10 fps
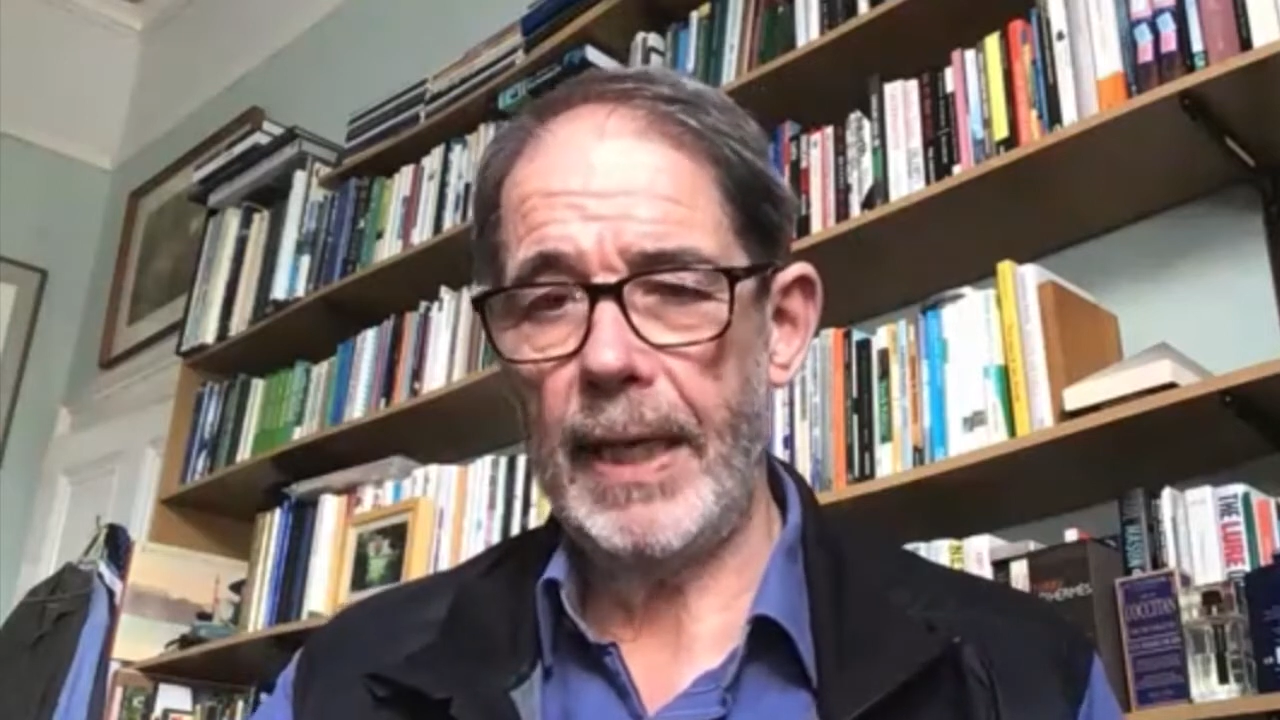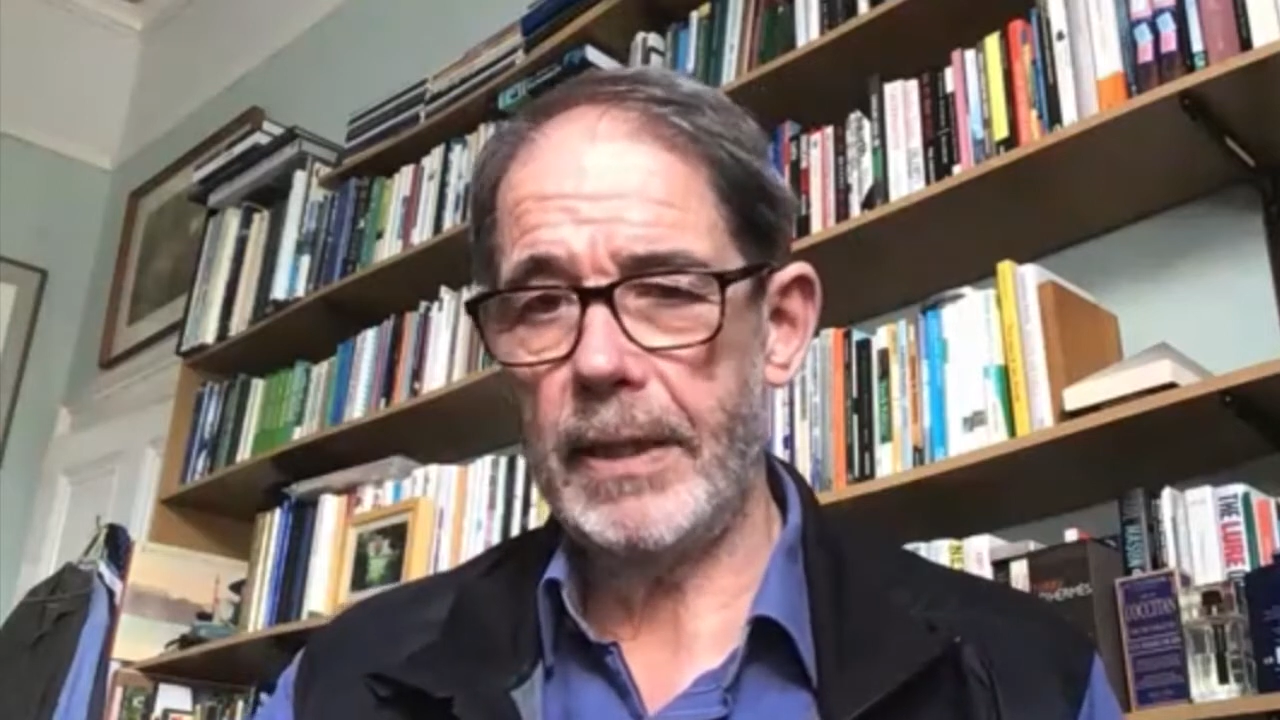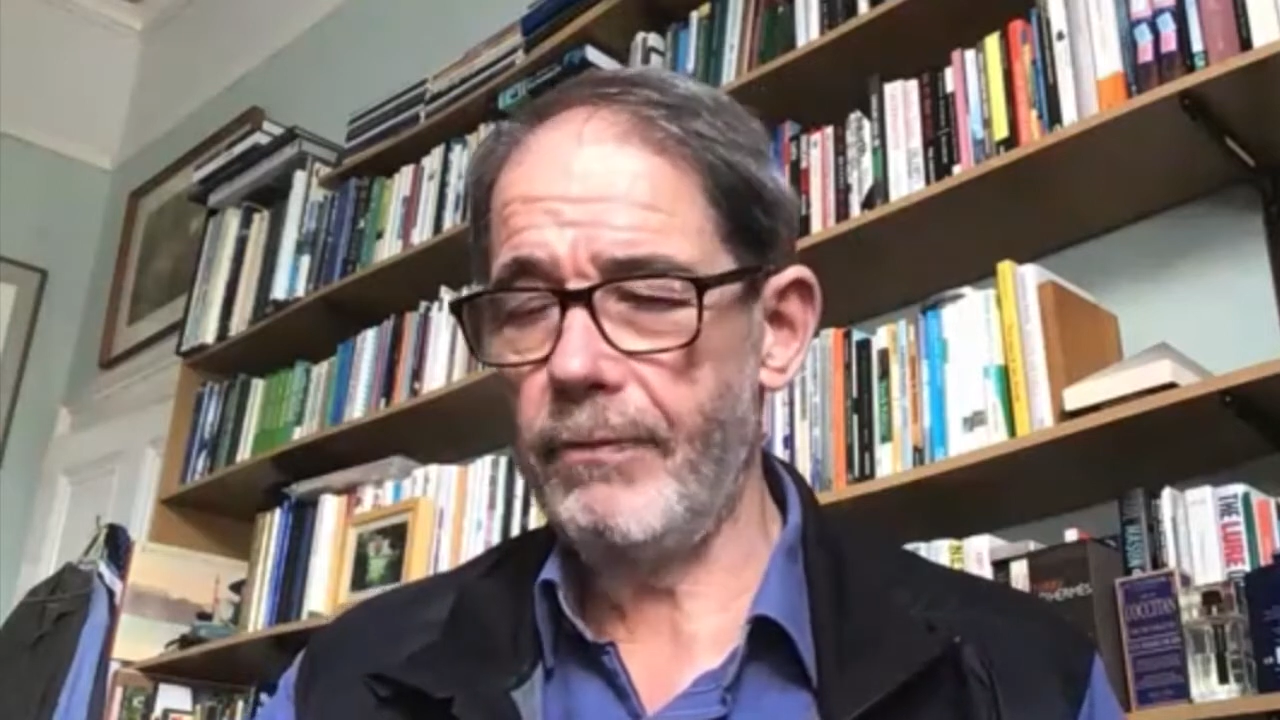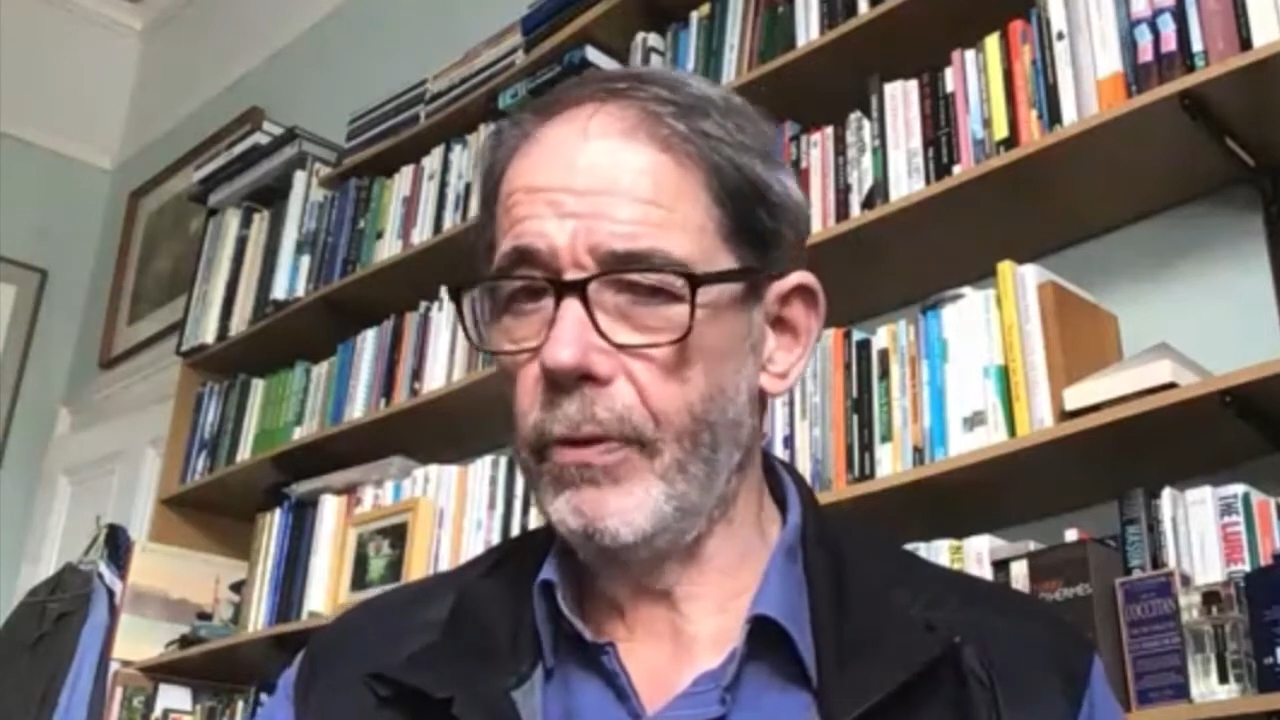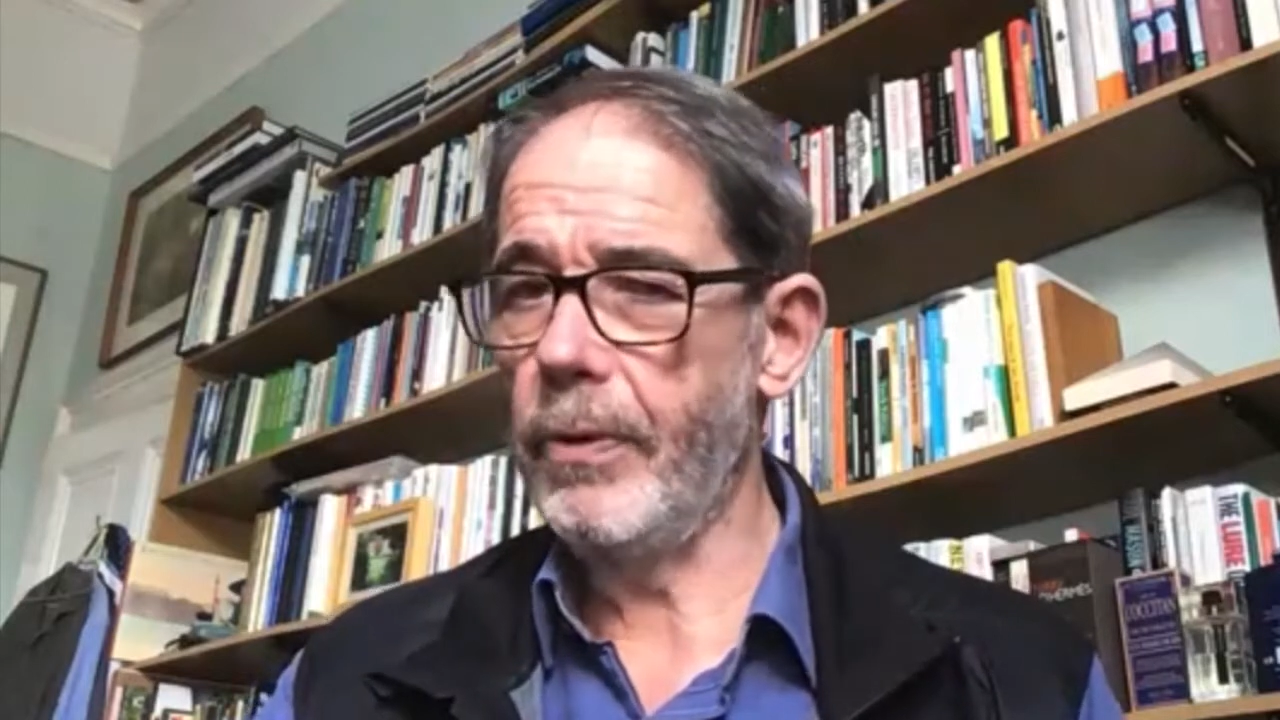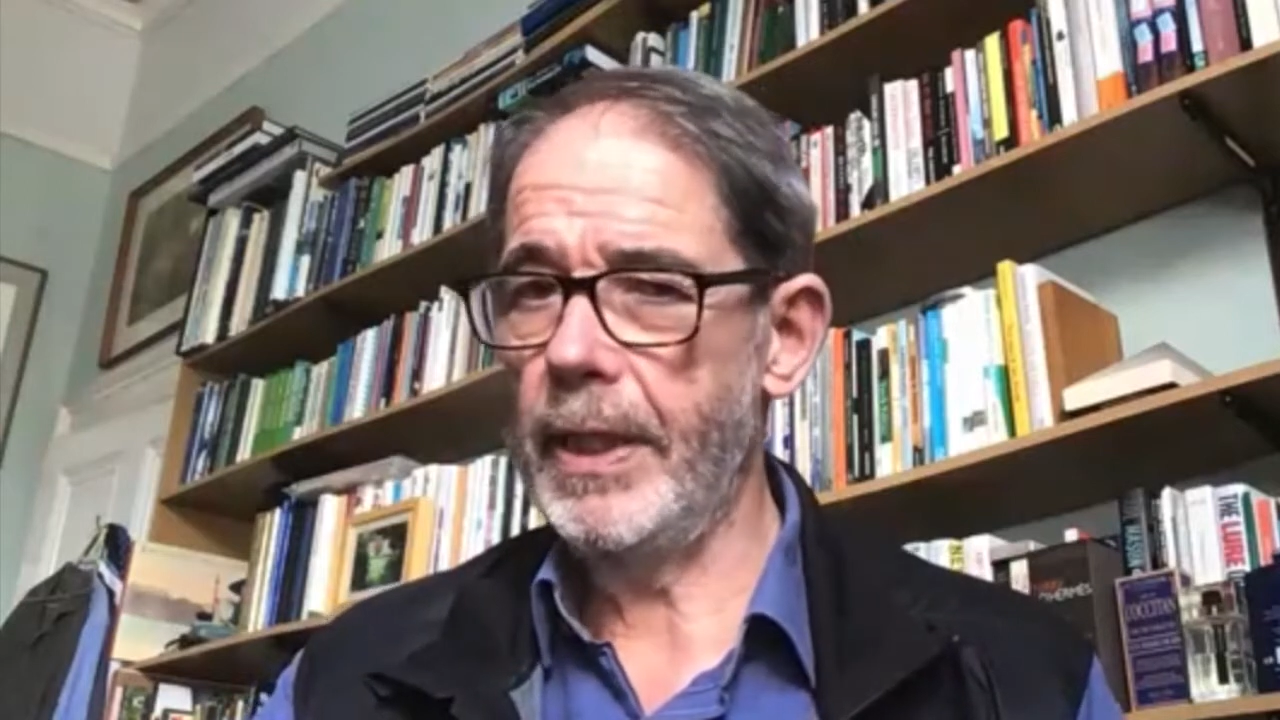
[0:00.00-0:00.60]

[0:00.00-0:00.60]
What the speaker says: active or